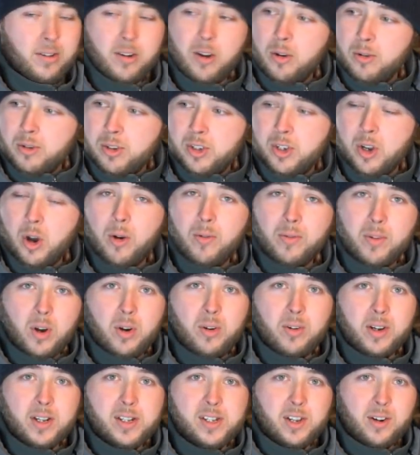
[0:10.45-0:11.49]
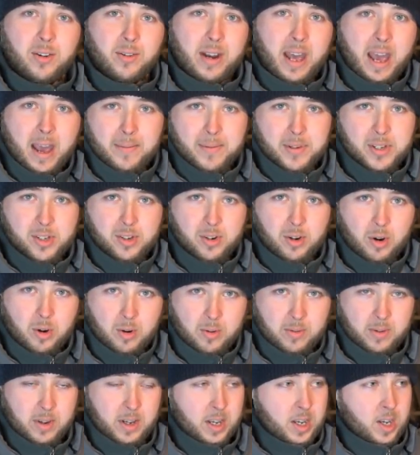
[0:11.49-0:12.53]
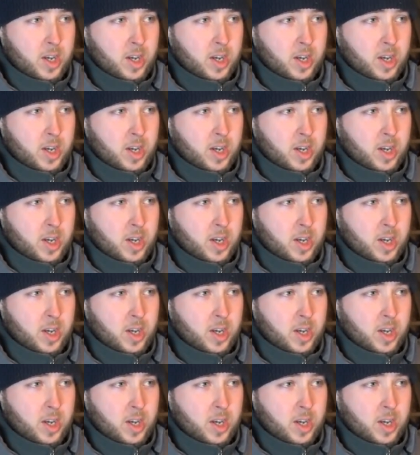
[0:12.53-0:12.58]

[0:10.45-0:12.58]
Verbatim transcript: No stove going because I don't have a stove,